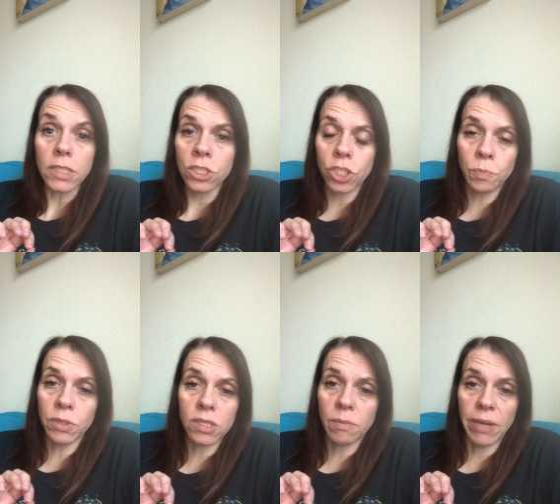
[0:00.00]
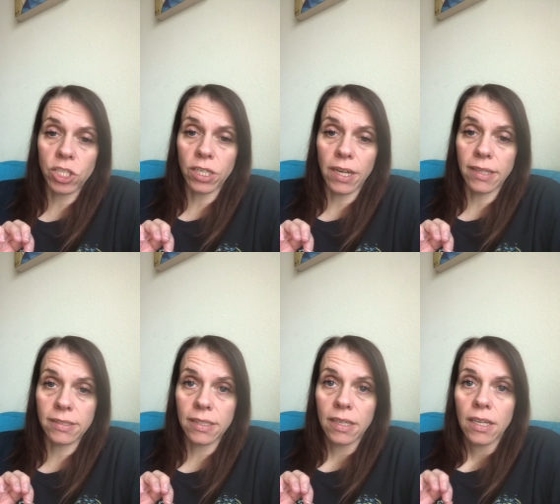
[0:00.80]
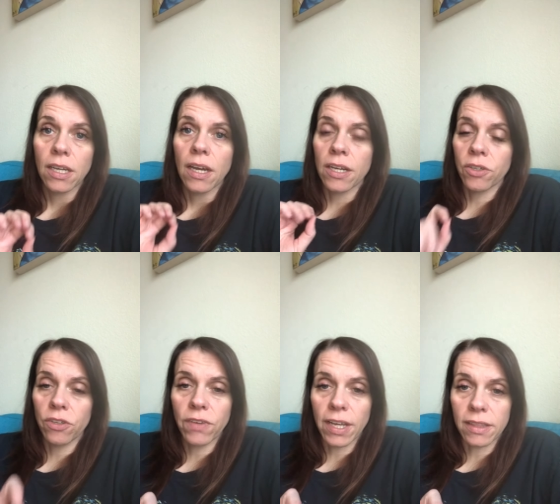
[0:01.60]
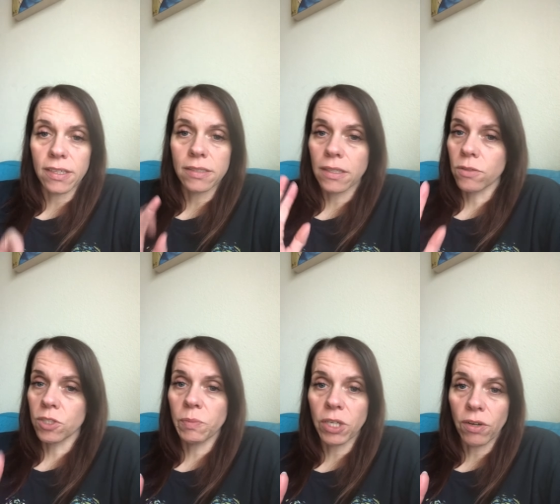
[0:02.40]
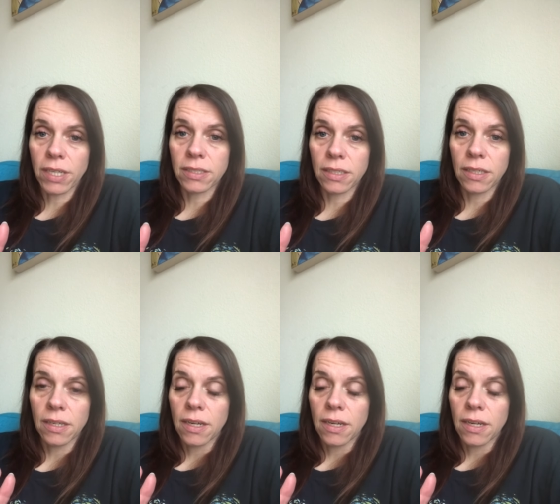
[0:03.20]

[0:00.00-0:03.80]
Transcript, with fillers: It's just participation, guys. I know you've got this. I know it's been crazy.